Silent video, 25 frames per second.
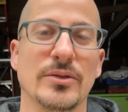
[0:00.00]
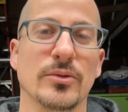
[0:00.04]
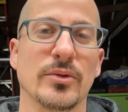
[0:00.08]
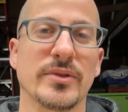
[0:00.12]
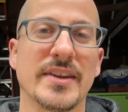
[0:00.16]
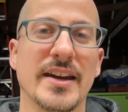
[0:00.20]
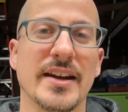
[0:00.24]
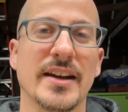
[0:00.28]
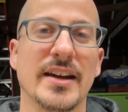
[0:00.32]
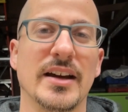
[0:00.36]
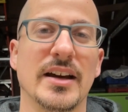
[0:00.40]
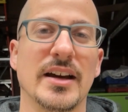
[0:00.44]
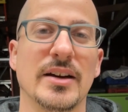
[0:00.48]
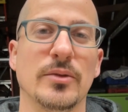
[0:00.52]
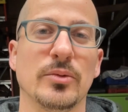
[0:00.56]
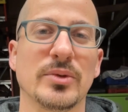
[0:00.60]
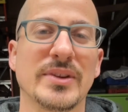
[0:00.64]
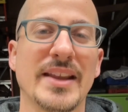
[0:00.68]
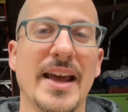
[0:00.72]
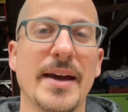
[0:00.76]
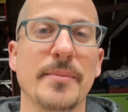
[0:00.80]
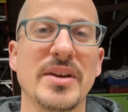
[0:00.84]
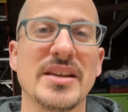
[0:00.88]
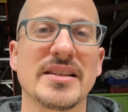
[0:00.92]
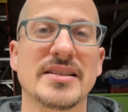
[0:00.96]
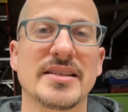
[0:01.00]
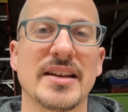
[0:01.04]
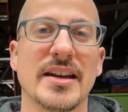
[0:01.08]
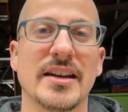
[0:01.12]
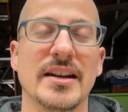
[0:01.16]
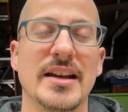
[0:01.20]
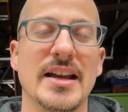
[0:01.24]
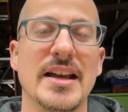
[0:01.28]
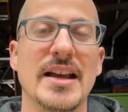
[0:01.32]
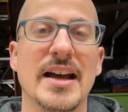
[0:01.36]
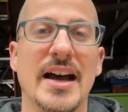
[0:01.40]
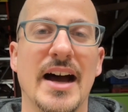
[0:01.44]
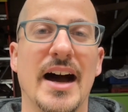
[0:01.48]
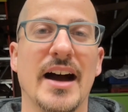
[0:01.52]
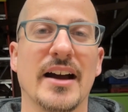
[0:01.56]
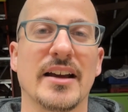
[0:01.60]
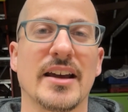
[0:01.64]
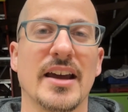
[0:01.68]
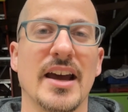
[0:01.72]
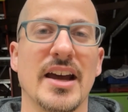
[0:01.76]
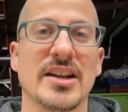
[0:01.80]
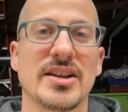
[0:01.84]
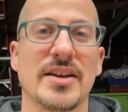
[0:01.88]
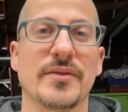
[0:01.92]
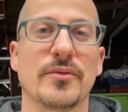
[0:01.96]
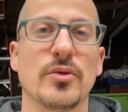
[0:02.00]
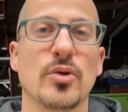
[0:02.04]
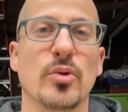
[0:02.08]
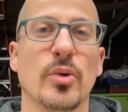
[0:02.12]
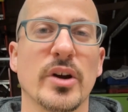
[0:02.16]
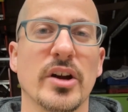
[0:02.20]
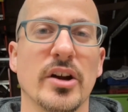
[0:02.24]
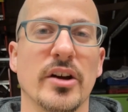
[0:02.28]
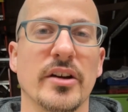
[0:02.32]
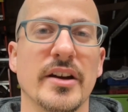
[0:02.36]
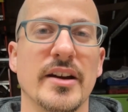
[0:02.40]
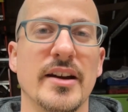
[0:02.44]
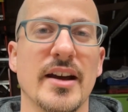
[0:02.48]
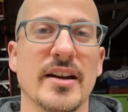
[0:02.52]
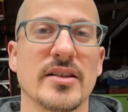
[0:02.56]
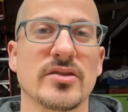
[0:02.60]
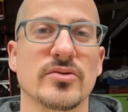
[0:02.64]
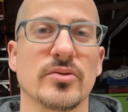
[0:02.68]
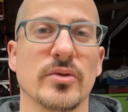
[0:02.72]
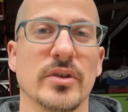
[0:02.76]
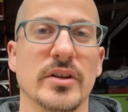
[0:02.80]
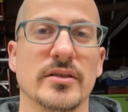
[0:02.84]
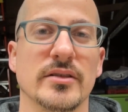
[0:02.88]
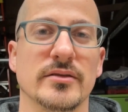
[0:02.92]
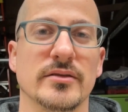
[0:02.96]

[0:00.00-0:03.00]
With that being said, I'll catch everyone on the next one.